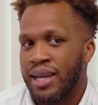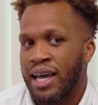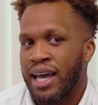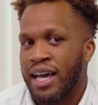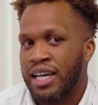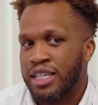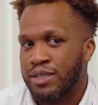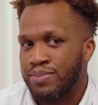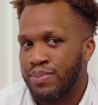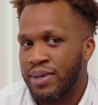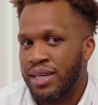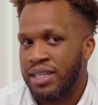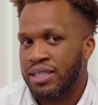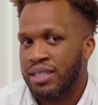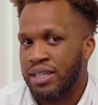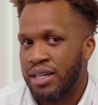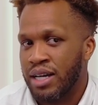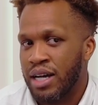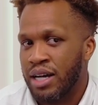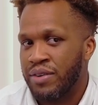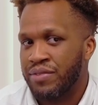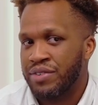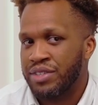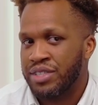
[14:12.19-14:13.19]
aspect to
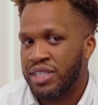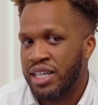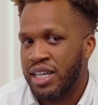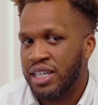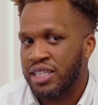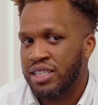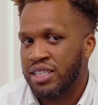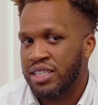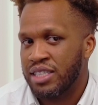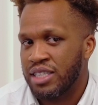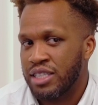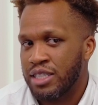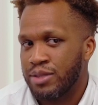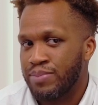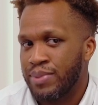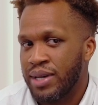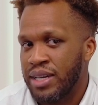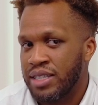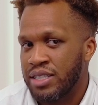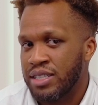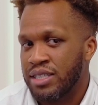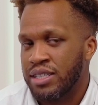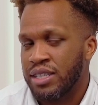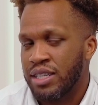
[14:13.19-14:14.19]
conversations and
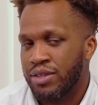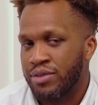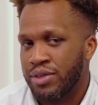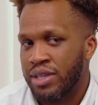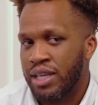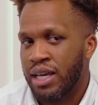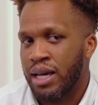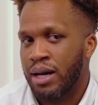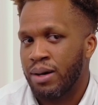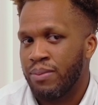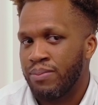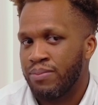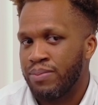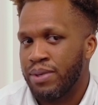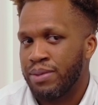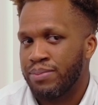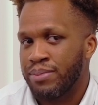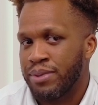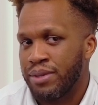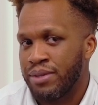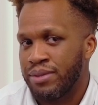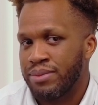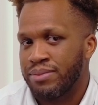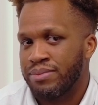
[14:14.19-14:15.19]
spaces can really help
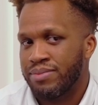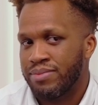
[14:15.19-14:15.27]
people.